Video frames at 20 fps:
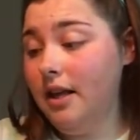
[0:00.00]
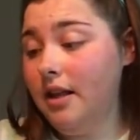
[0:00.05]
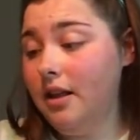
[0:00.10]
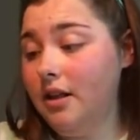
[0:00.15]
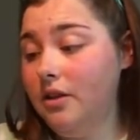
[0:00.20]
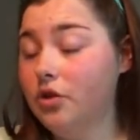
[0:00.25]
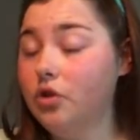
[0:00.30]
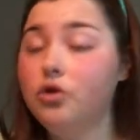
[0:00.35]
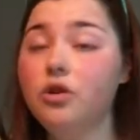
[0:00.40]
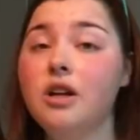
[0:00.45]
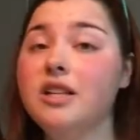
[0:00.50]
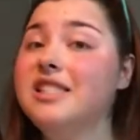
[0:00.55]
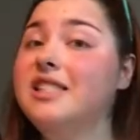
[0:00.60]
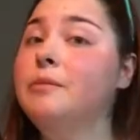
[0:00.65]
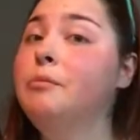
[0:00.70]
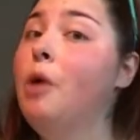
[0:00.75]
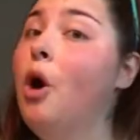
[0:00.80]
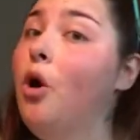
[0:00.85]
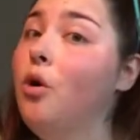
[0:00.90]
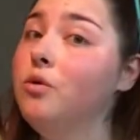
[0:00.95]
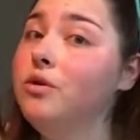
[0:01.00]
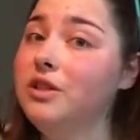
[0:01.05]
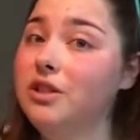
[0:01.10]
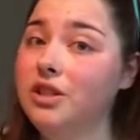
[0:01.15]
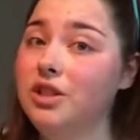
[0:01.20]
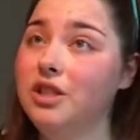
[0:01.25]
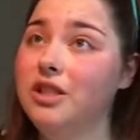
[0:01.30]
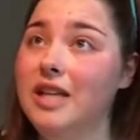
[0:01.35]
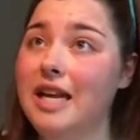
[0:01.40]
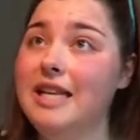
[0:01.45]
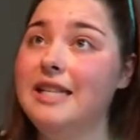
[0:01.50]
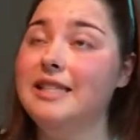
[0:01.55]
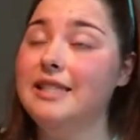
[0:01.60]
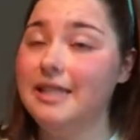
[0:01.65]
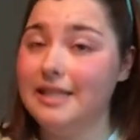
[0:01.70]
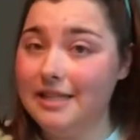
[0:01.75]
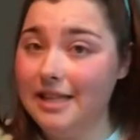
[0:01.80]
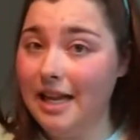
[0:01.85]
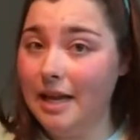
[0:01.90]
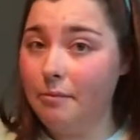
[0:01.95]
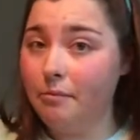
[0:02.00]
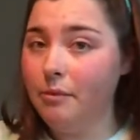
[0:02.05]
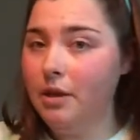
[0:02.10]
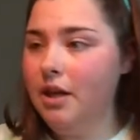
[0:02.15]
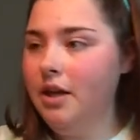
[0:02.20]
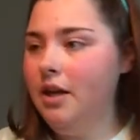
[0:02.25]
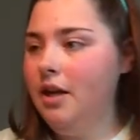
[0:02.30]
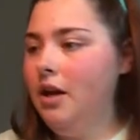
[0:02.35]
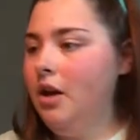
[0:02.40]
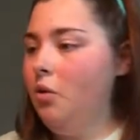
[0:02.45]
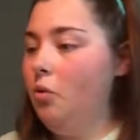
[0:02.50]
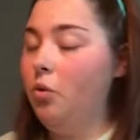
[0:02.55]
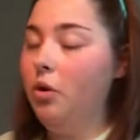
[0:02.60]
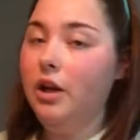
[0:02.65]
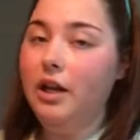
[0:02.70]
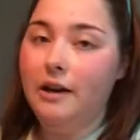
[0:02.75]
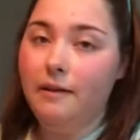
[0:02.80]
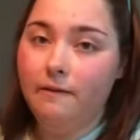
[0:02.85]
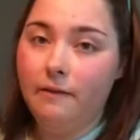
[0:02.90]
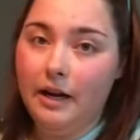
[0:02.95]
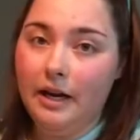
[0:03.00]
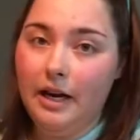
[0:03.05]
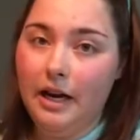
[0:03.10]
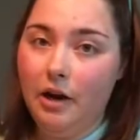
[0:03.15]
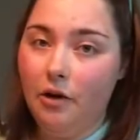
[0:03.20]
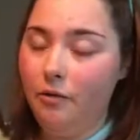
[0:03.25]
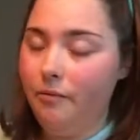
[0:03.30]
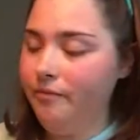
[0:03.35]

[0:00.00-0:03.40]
they're not supposed to taste the same. We're gonna find out.